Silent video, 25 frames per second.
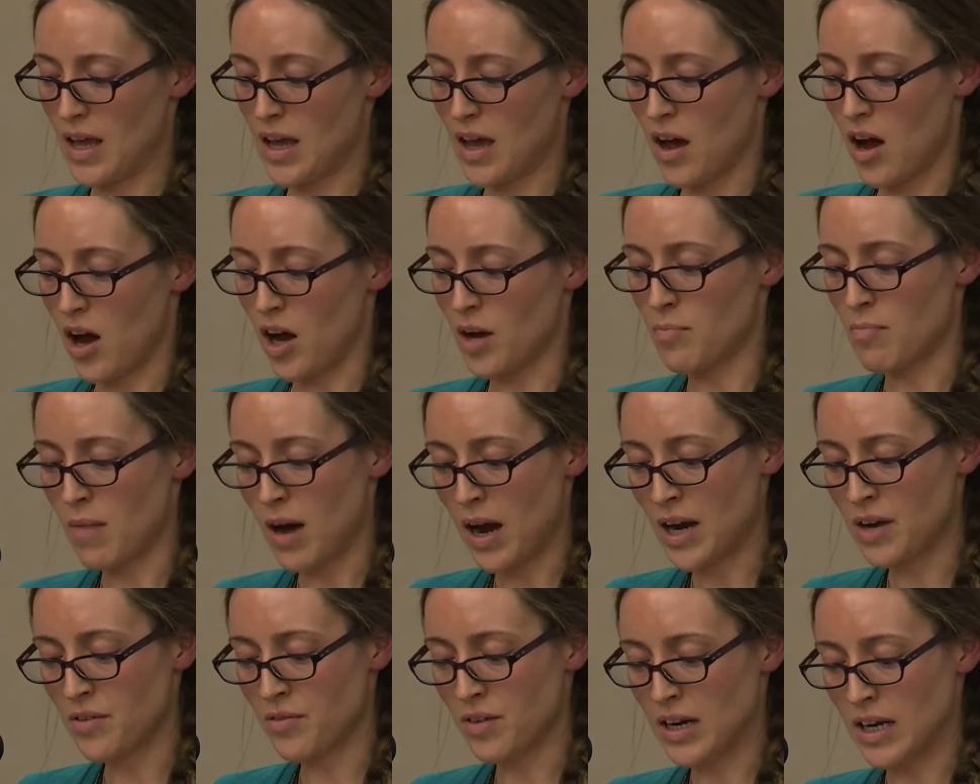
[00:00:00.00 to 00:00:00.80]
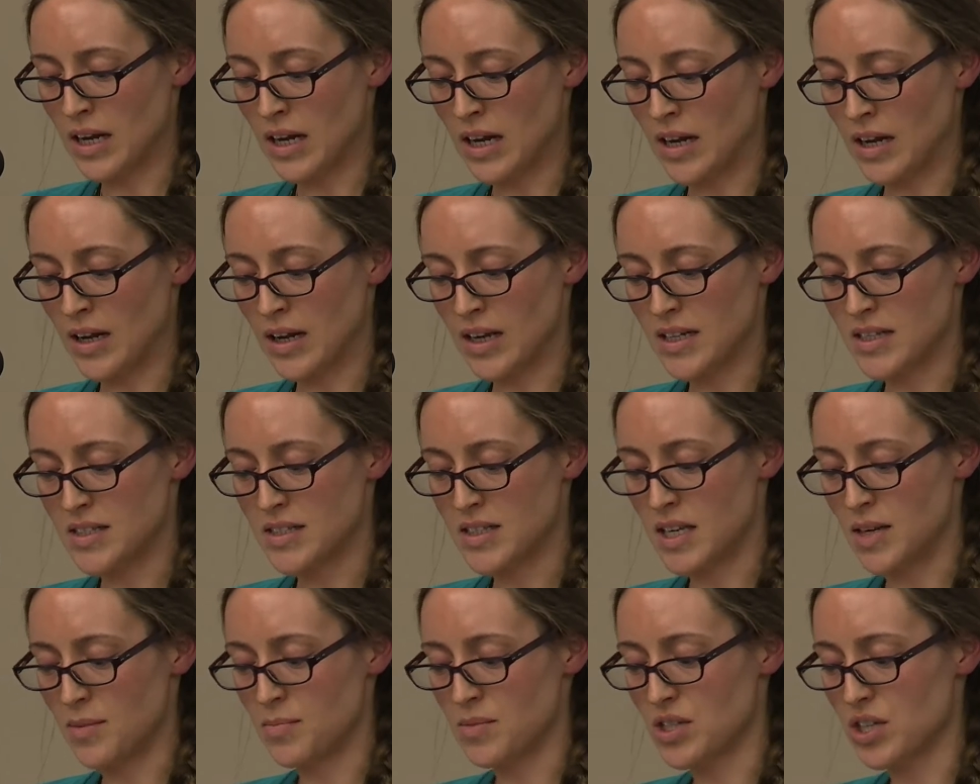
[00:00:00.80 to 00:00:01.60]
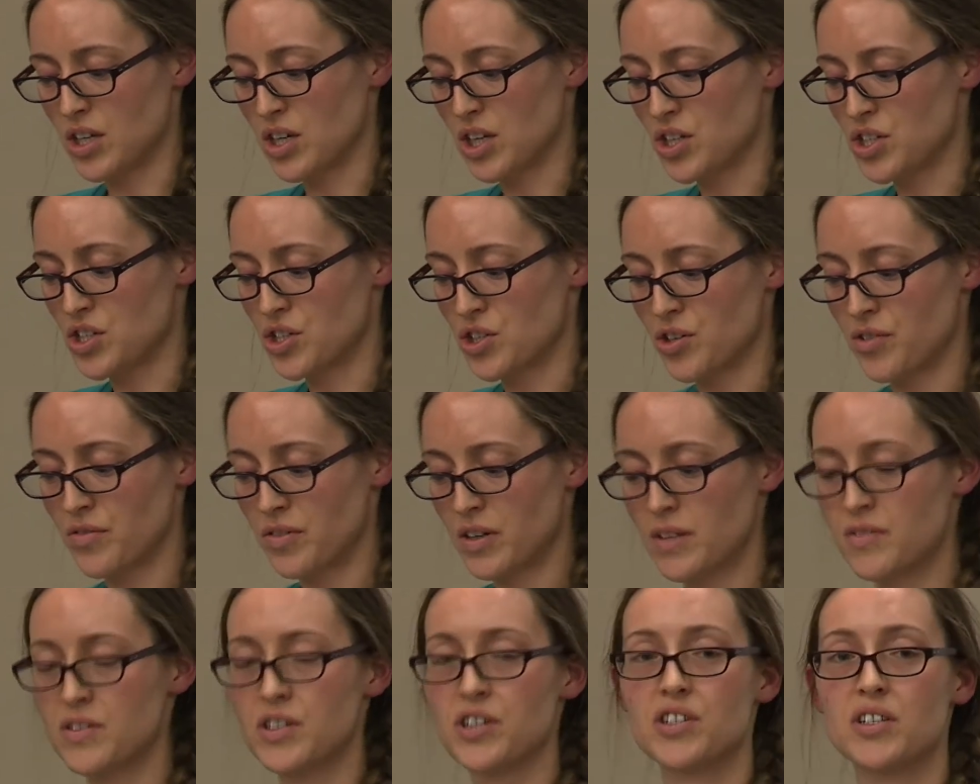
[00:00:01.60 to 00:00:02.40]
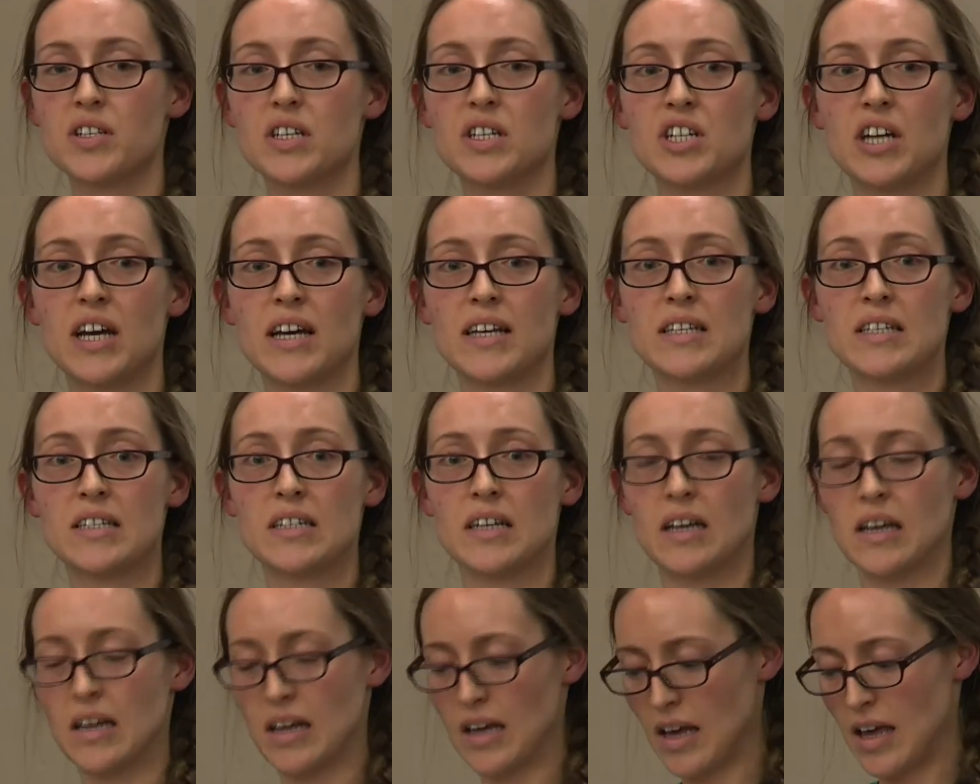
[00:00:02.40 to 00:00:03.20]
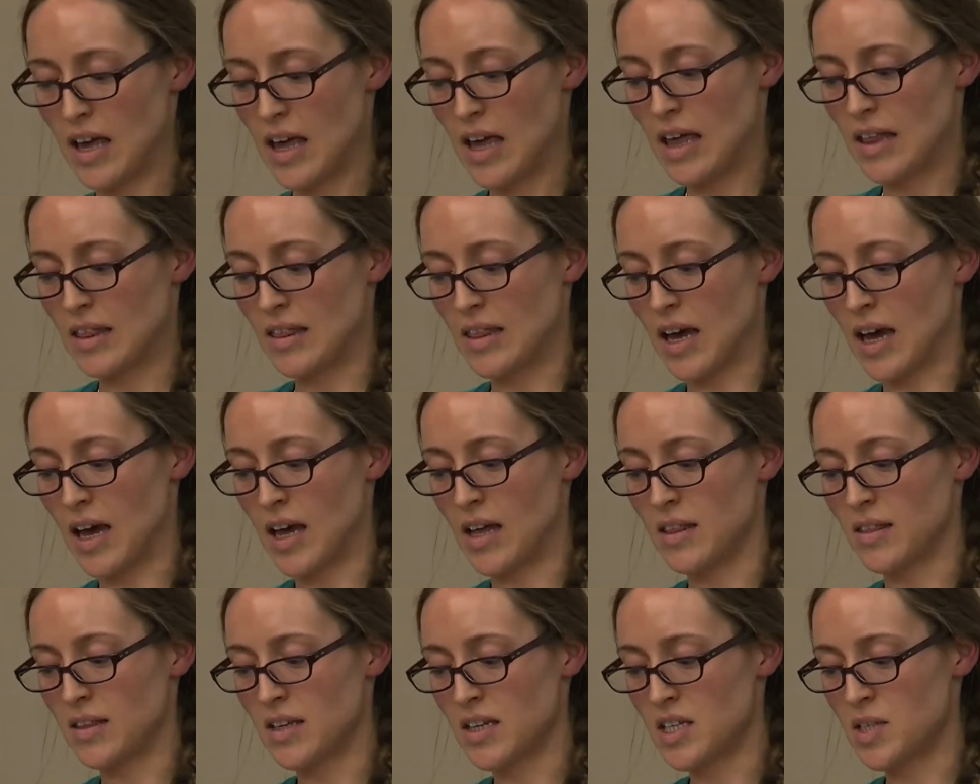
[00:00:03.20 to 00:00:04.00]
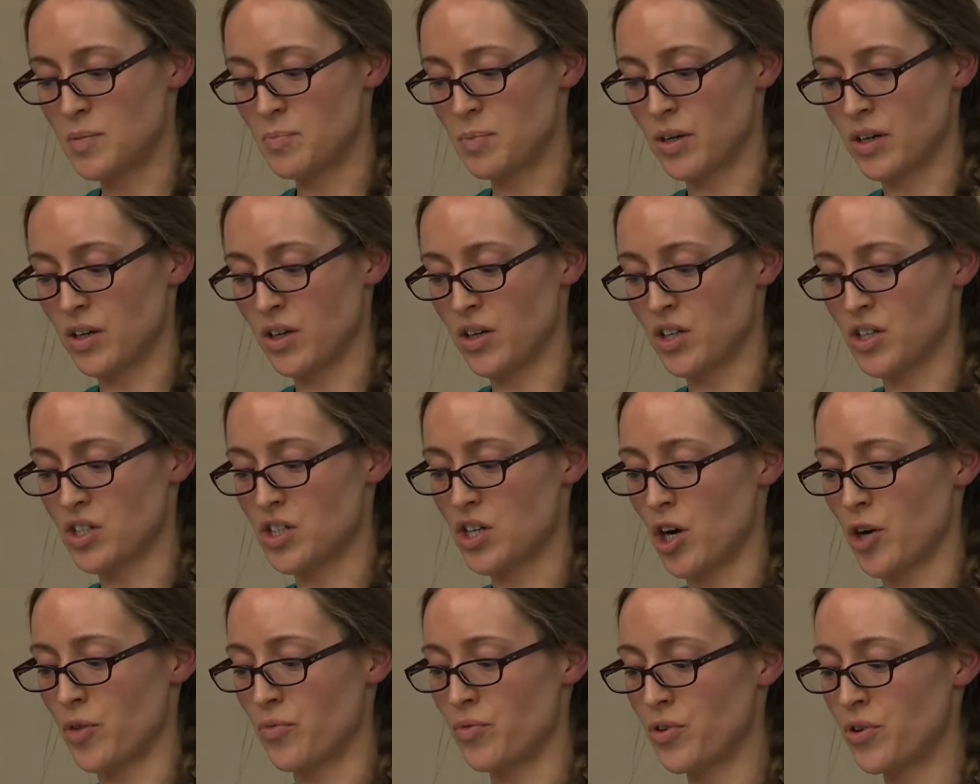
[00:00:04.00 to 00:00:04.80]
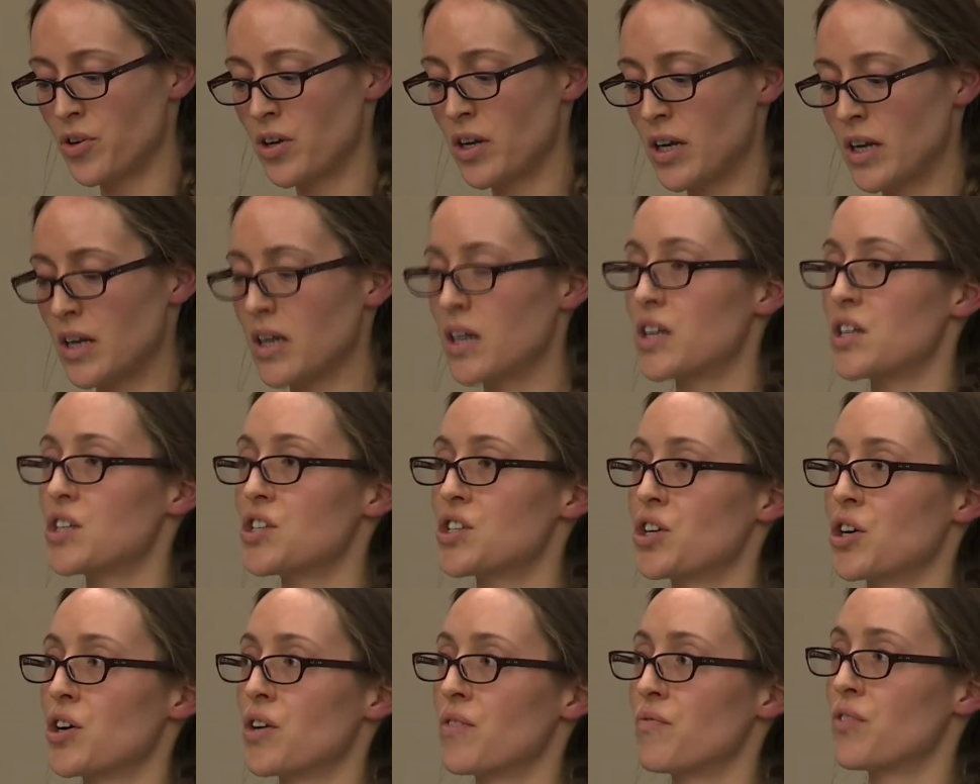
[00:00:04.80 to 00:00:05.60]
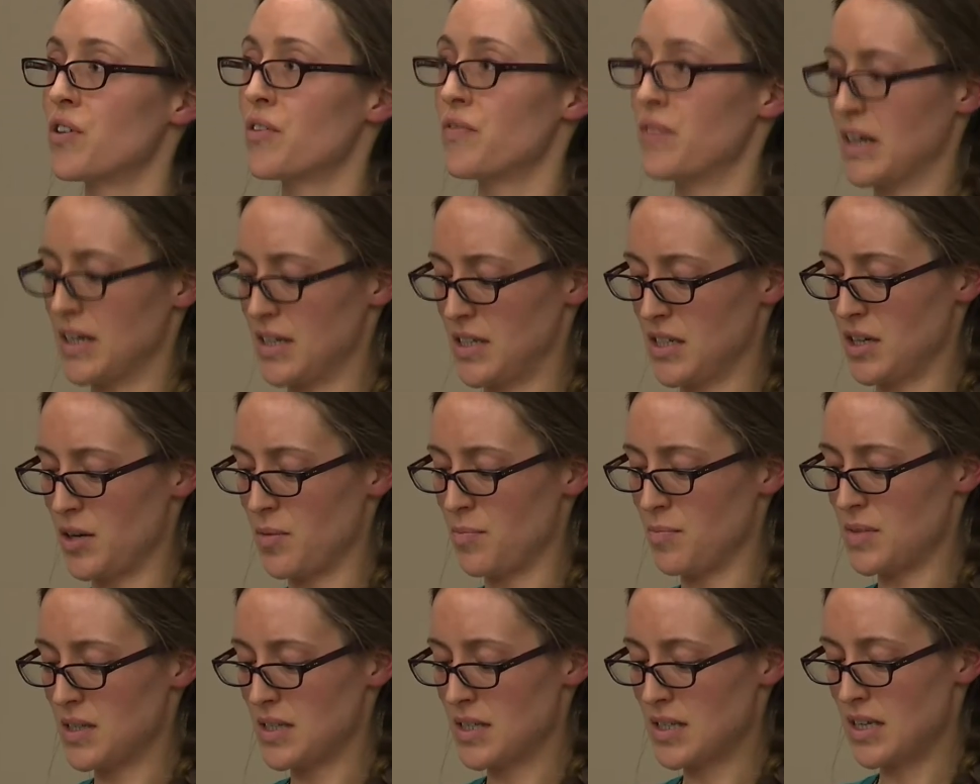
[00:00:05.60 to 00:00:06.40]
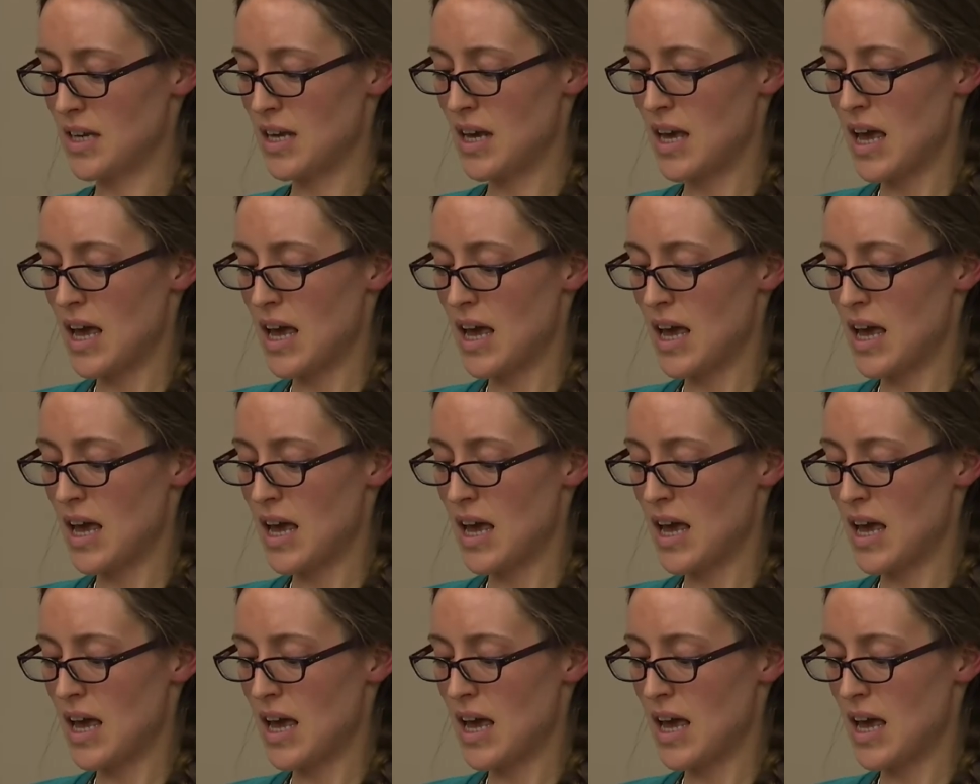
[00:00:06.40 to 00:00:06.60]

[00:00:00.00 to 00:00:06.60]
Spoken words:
On my reading, it seems the Conservatives are suggesting that these bills are rooted in concern for victims,